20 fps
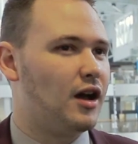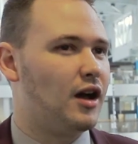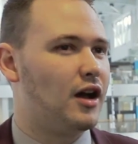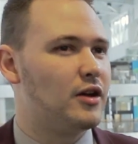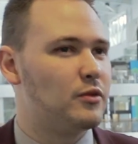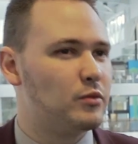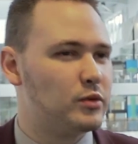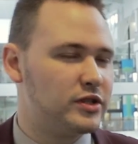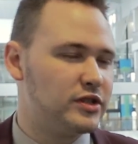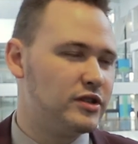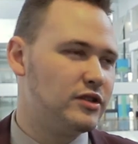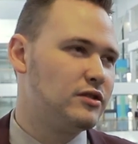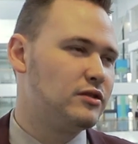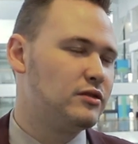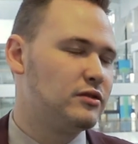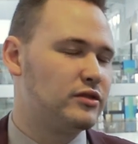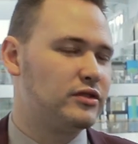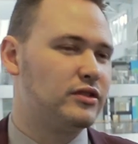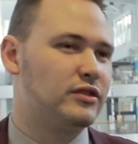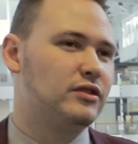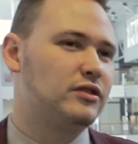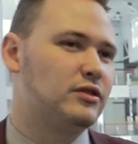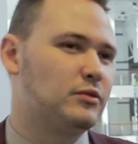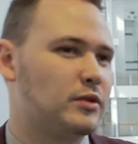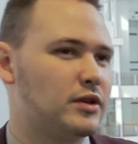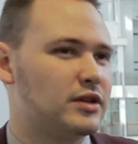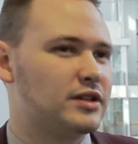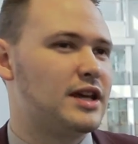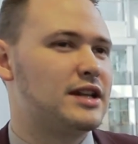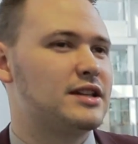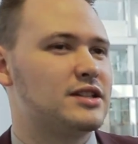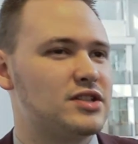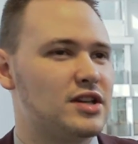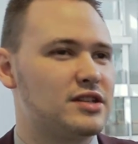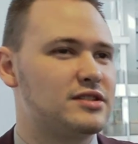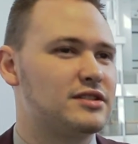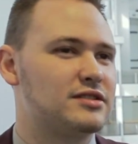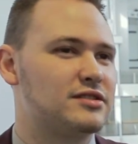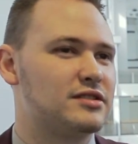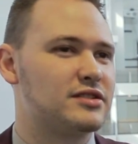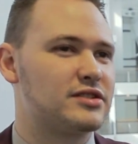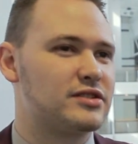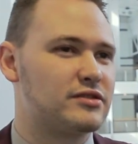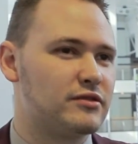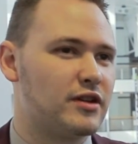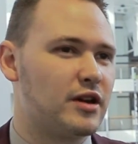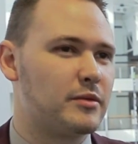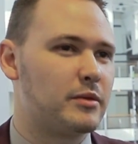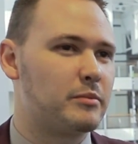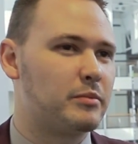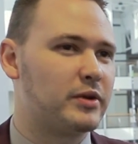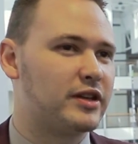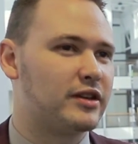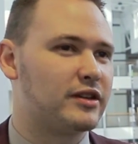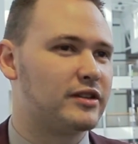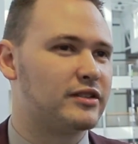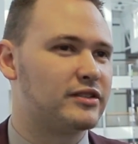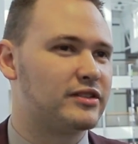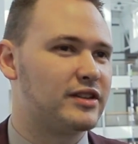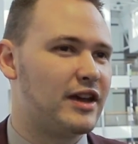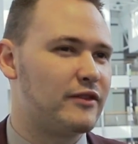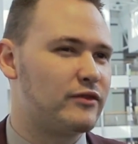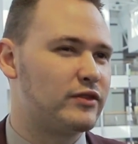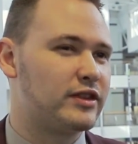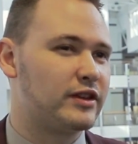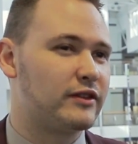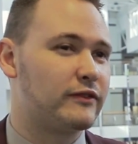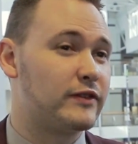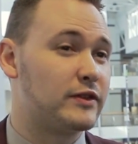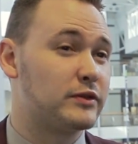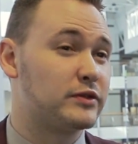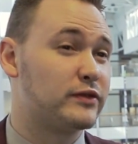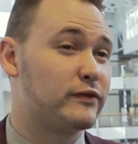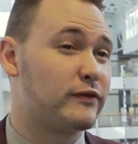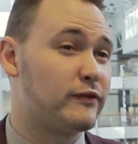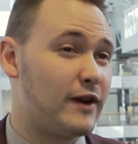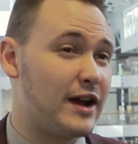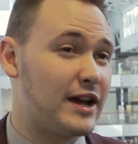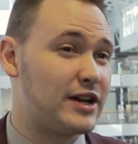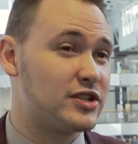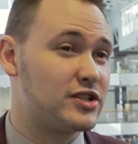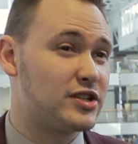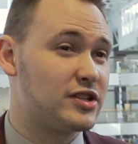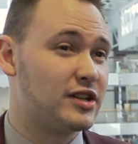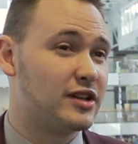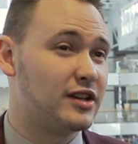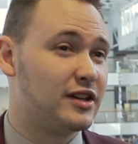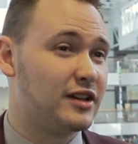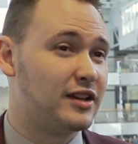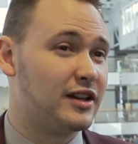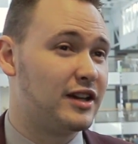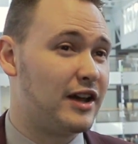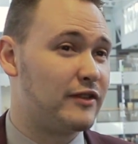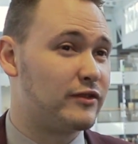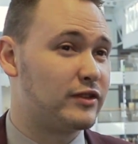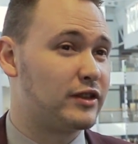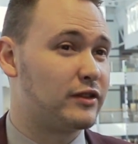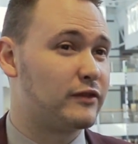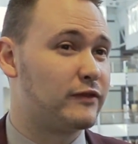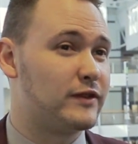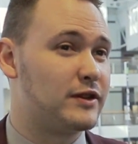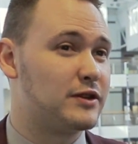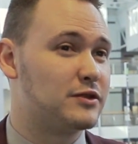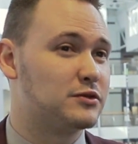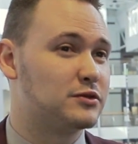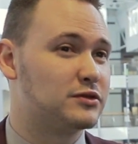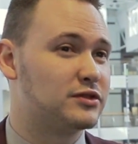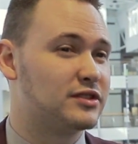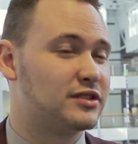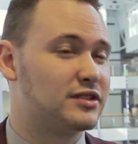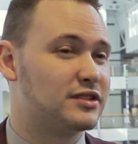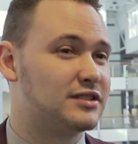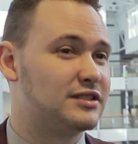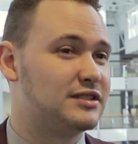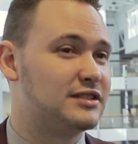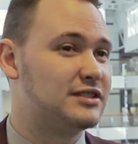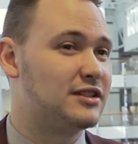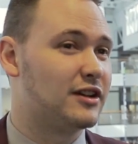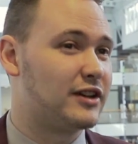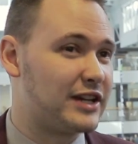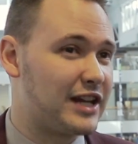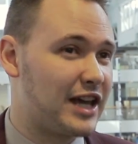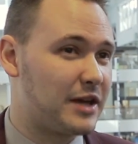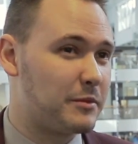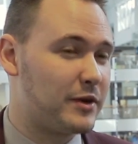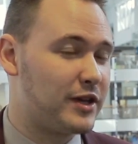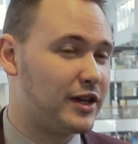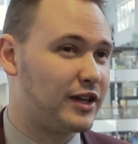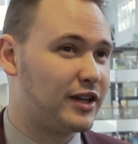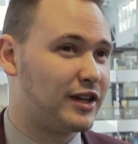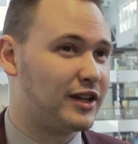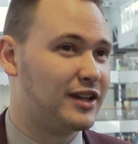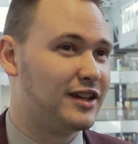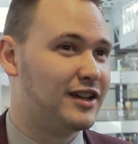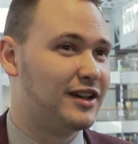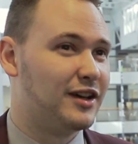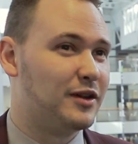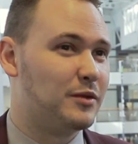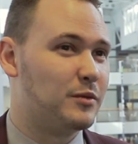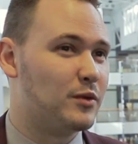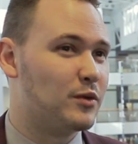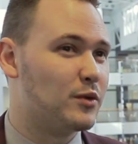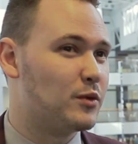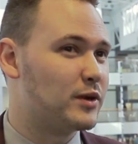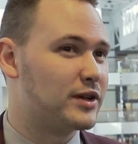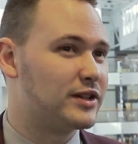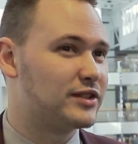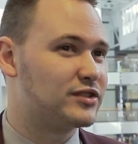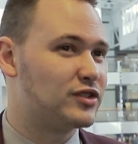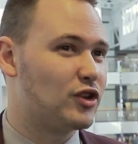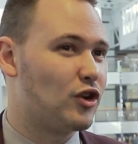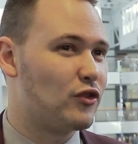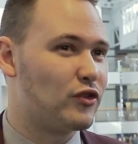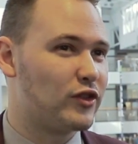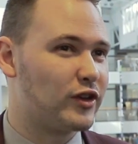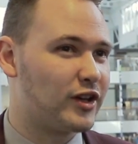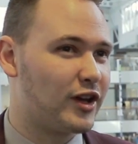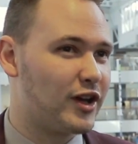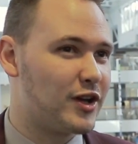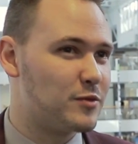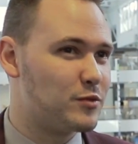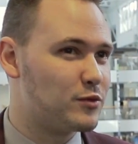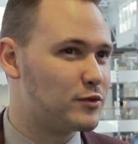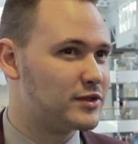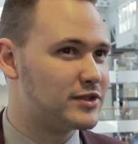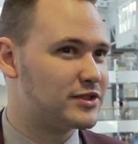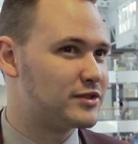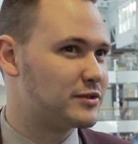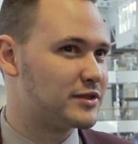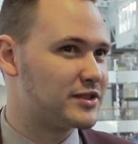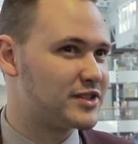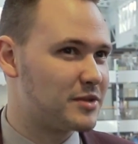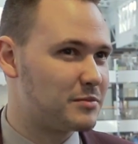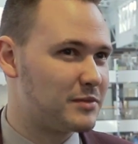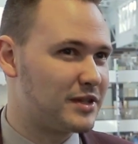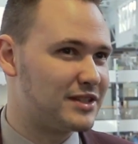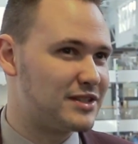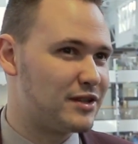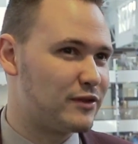I would use the word energetic to describe it because everything feels fresh, everything feels dynamic, we're always on the go, we're always doing something